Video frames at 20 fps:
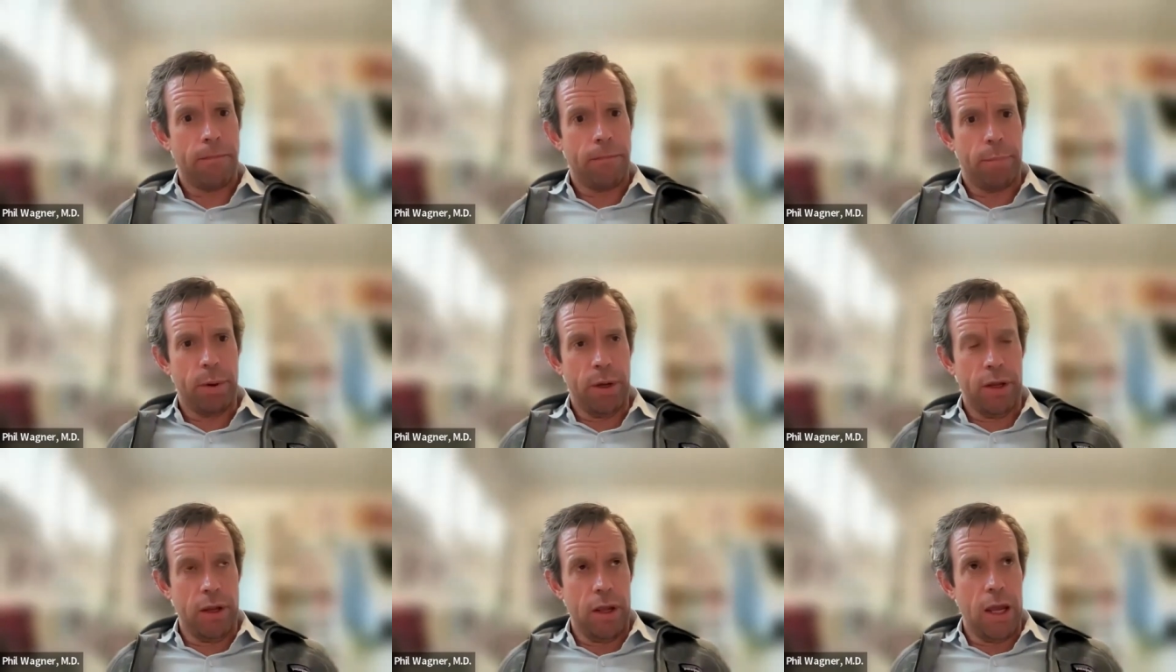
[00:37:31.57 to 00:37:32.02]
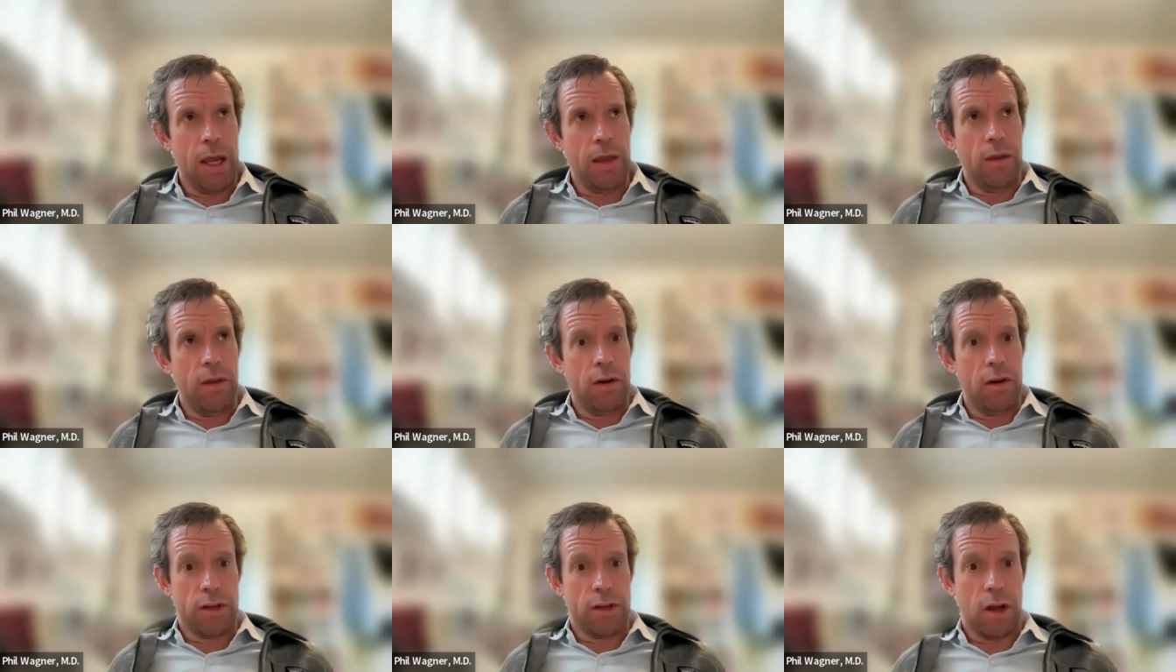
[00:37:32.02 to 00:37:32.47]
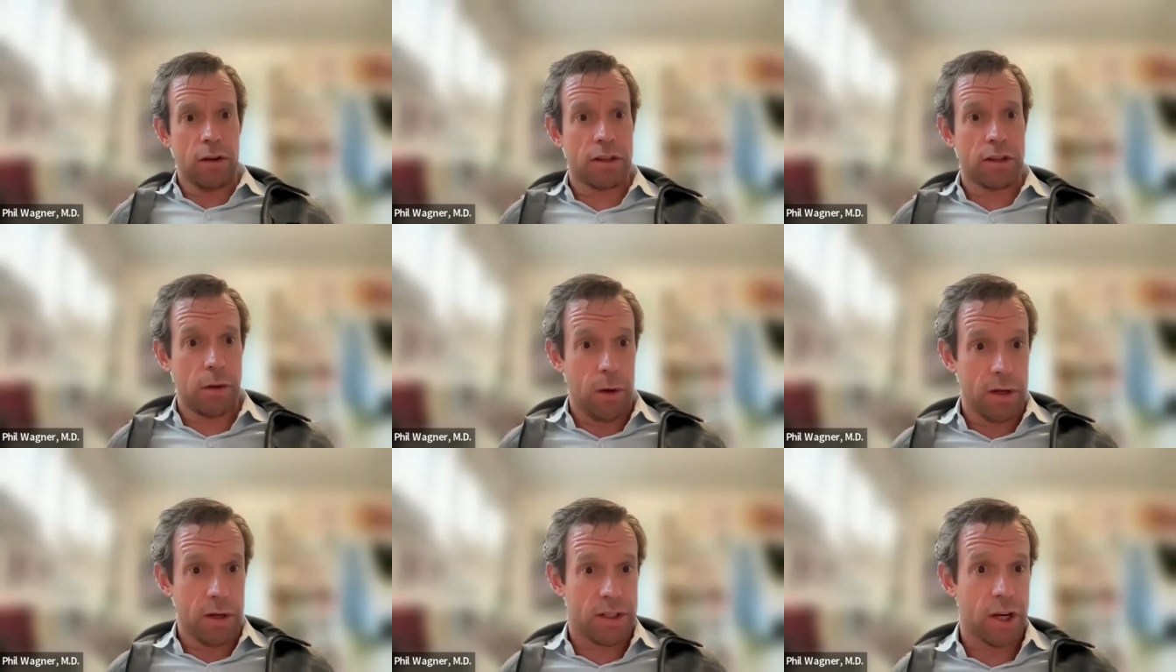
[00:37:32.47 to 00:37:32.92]
but and there's
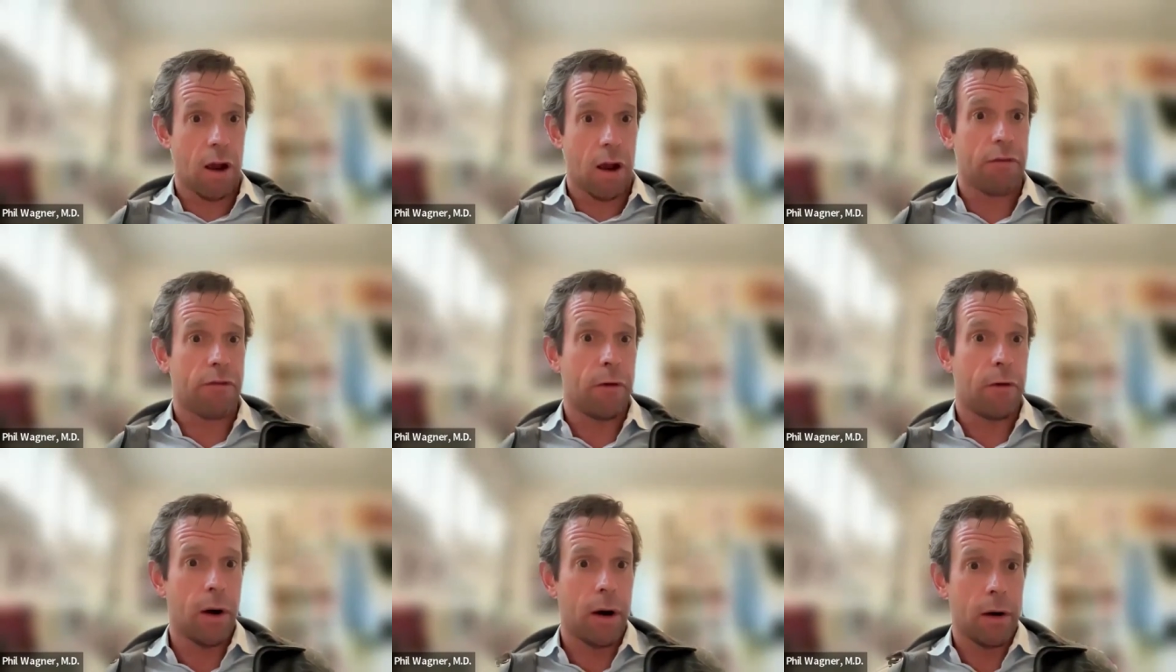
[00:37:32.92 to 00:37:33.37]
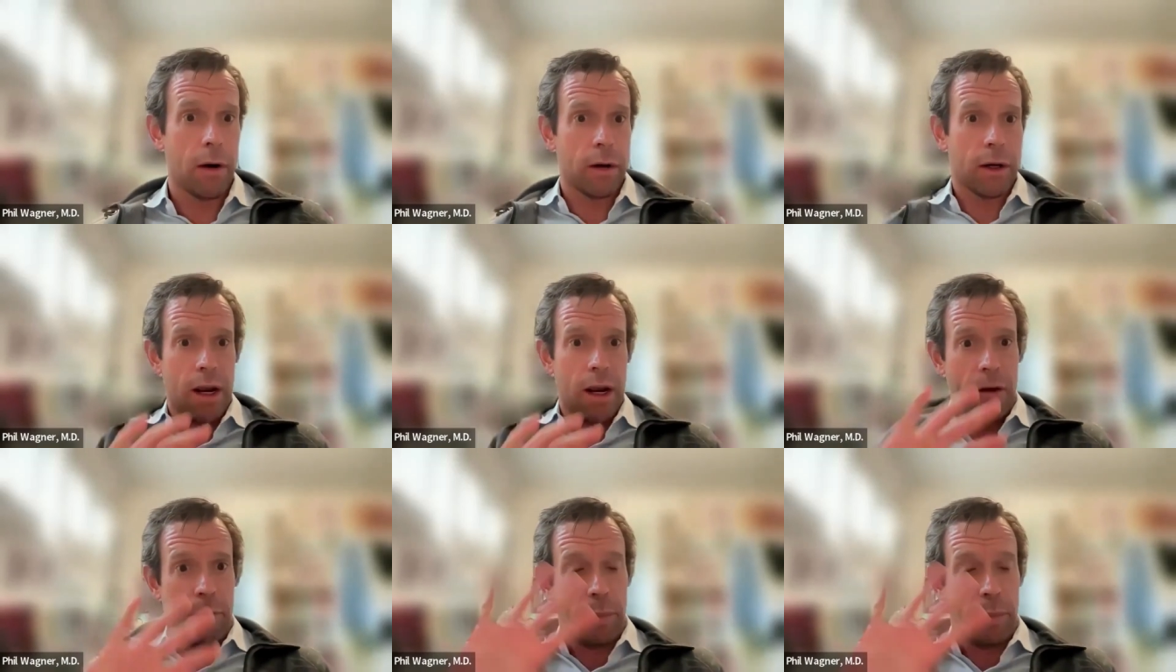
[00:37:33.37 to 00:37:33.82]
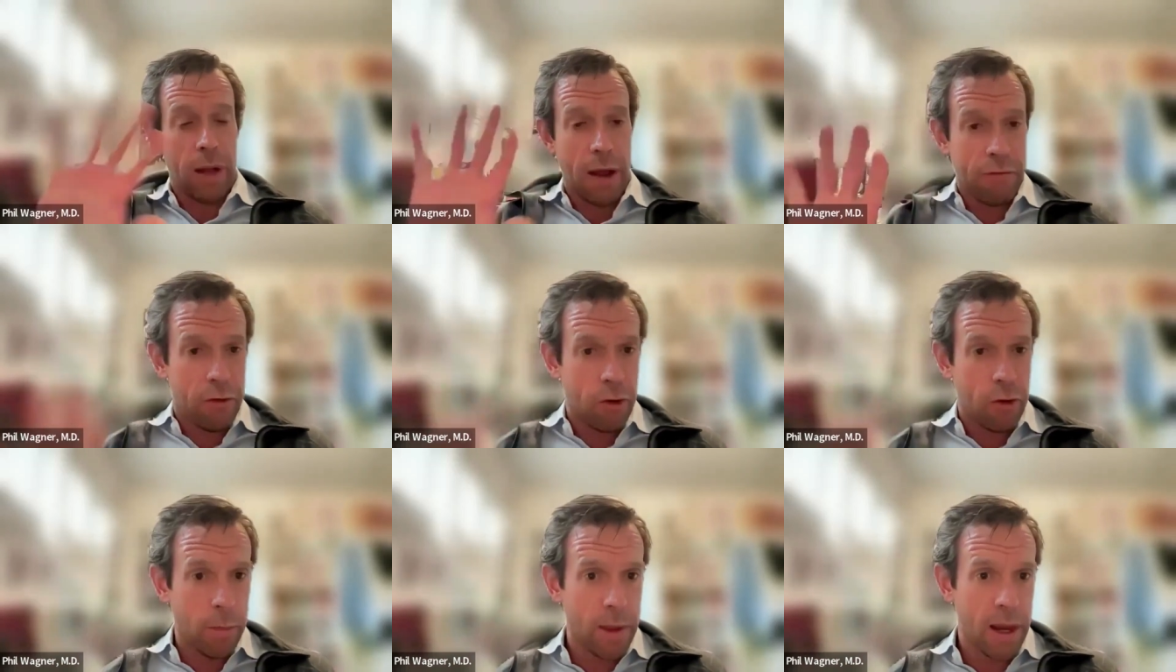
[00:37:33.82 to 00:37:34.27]
also a software kind of
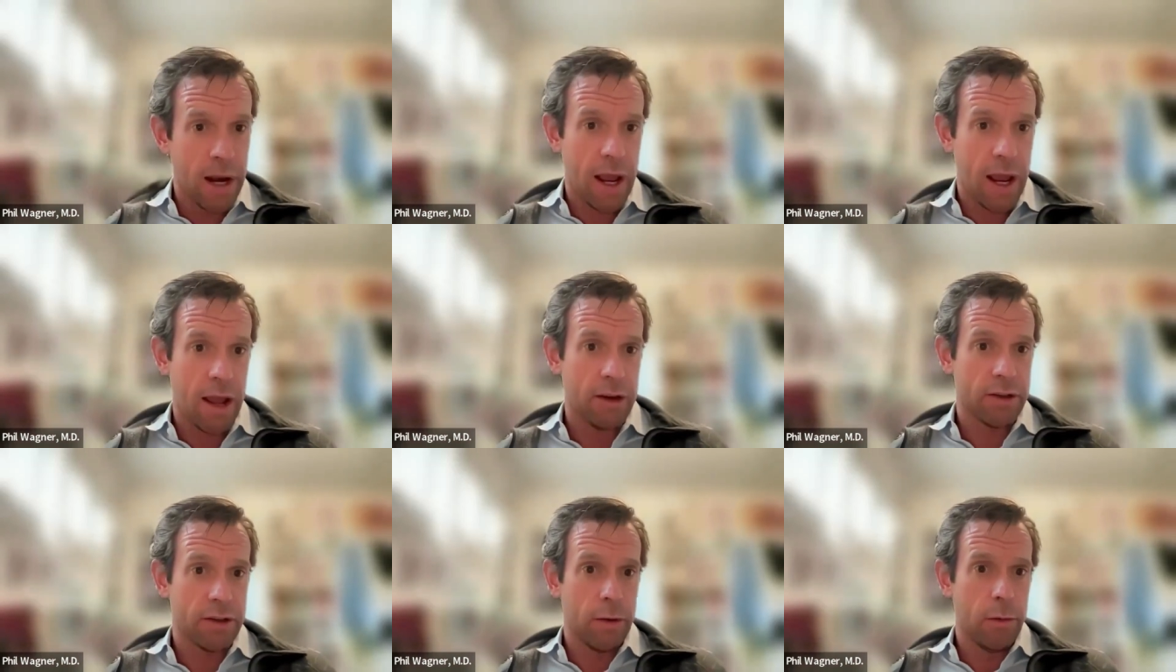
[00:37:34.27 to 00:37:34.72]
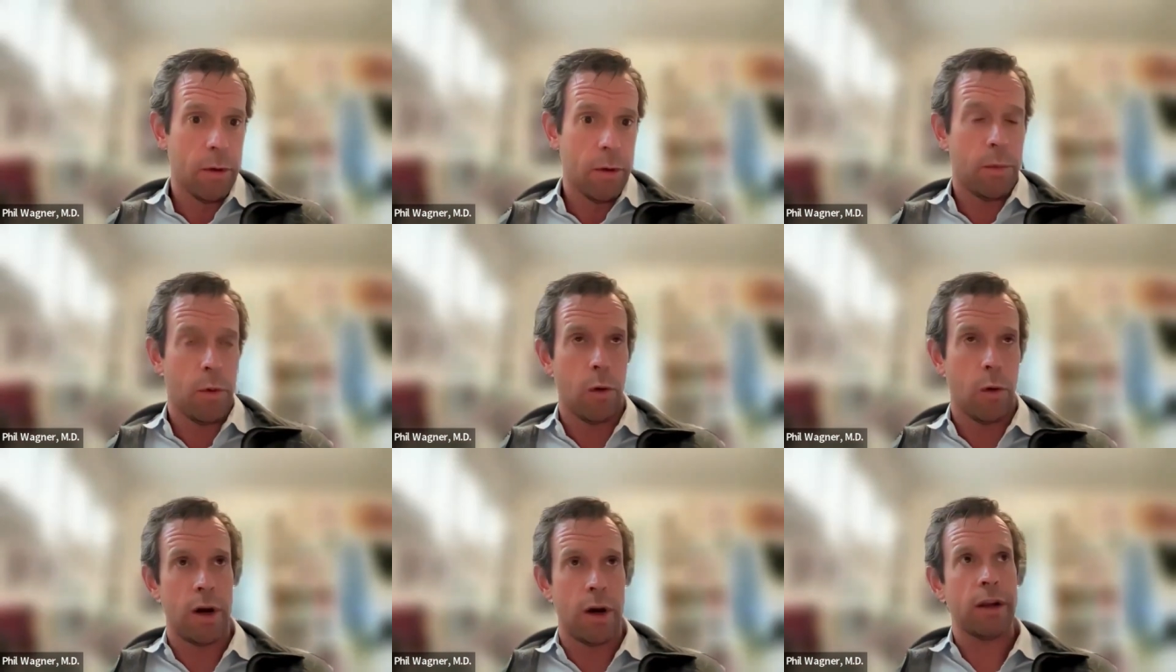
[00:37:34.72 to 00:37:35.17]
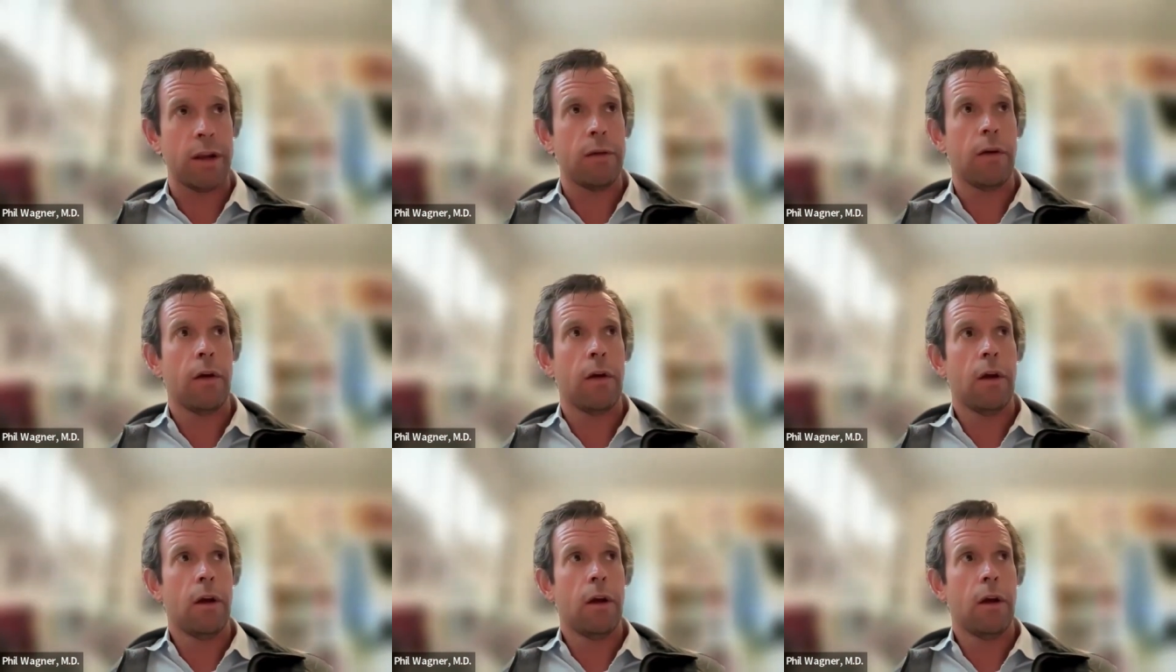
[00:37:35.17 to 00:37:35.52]
platform that has the reporting.